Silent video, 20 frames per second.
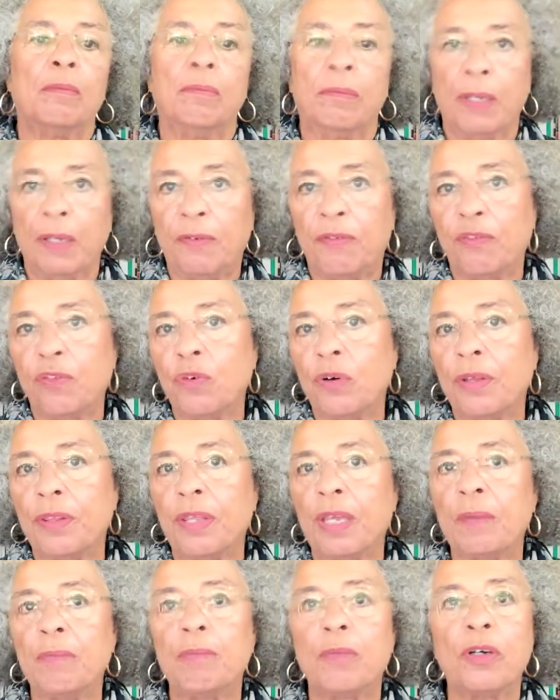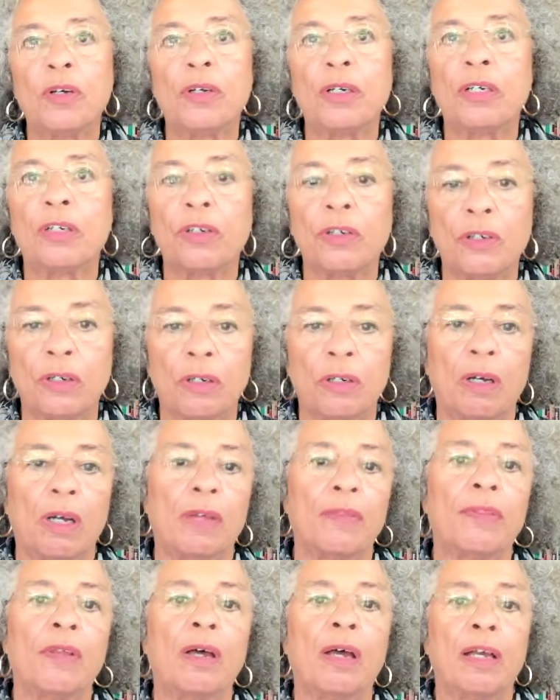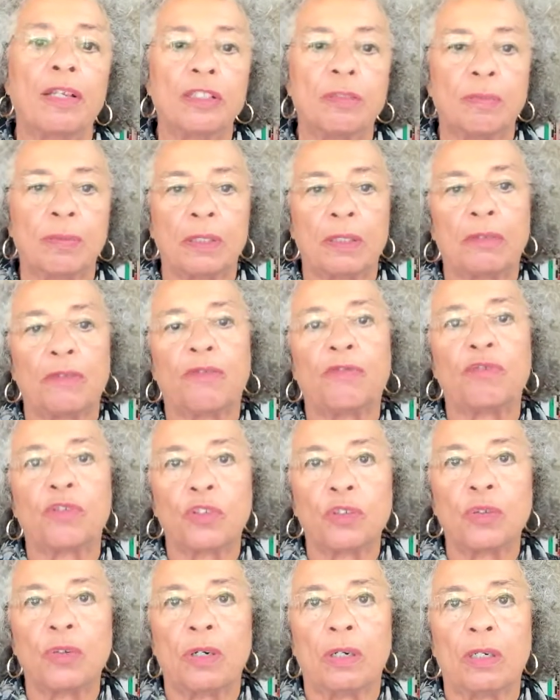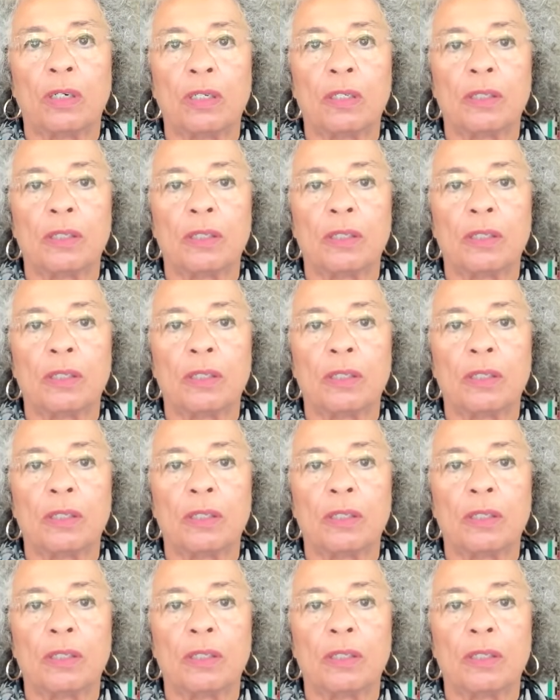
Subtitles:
before they murdered her on the hospital floor.